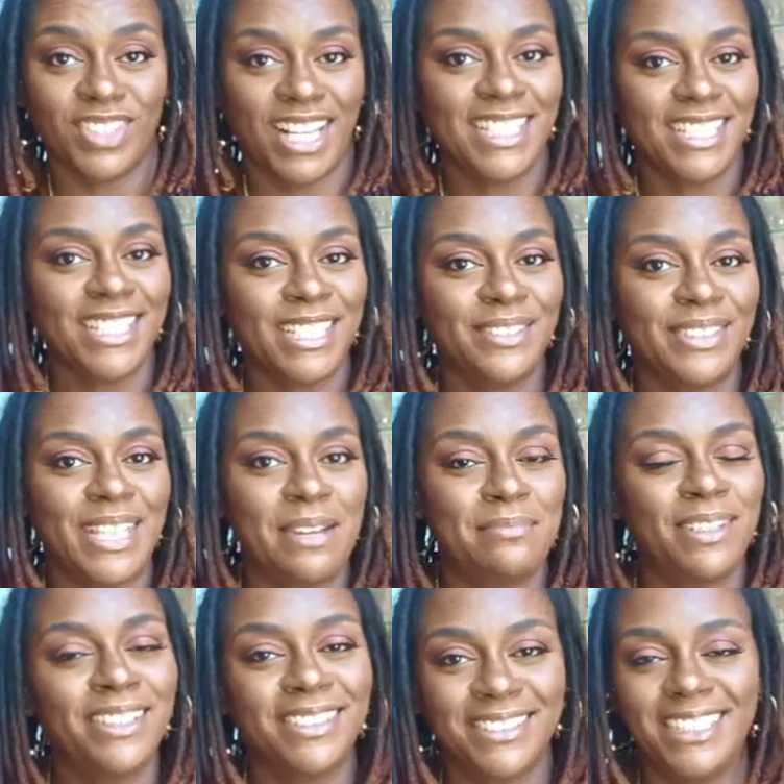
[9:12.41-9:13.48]
I did good with
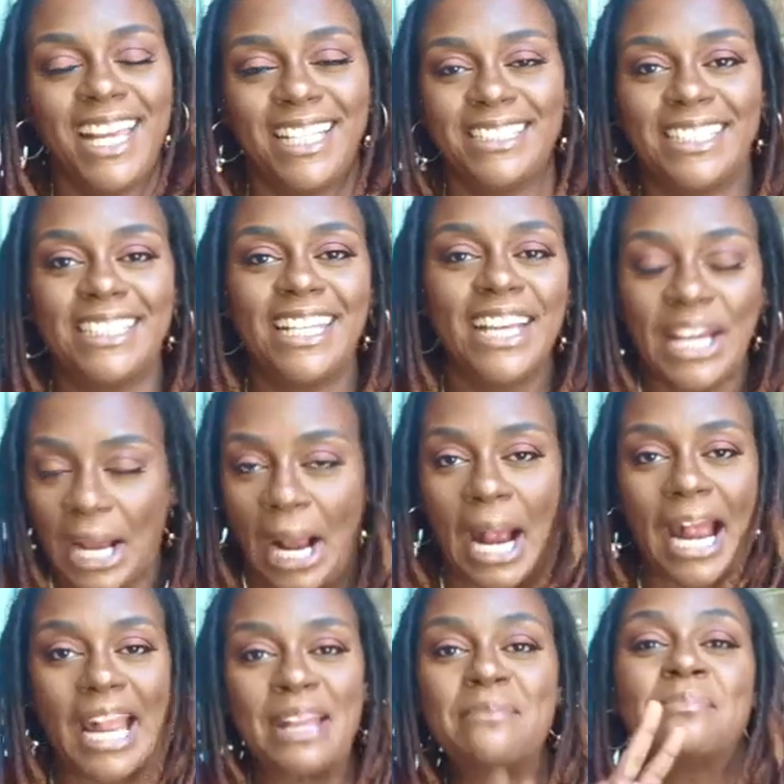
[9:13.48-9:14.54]
that bug. Yeah, I did.
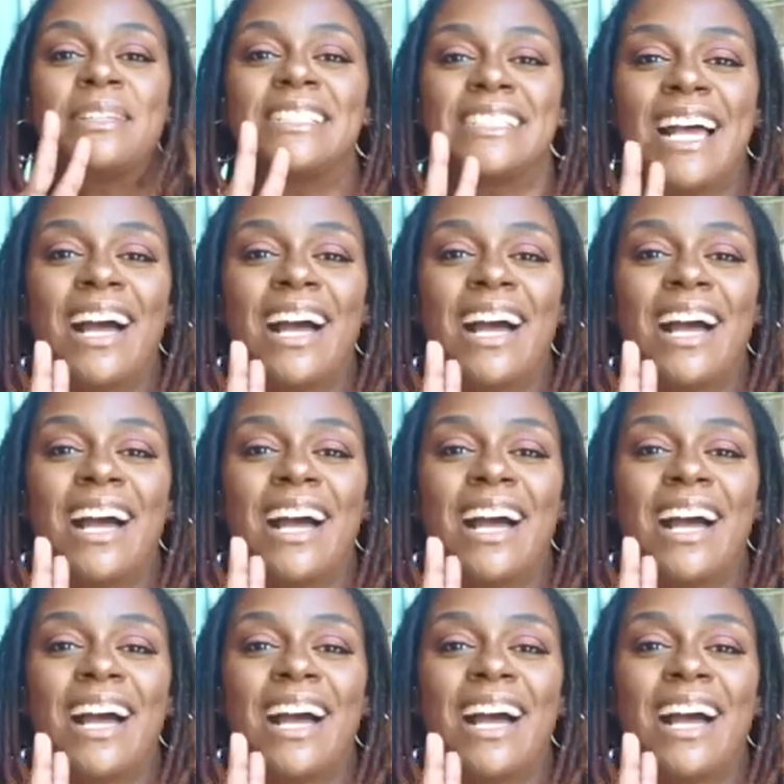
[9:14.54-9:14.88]
All right, peace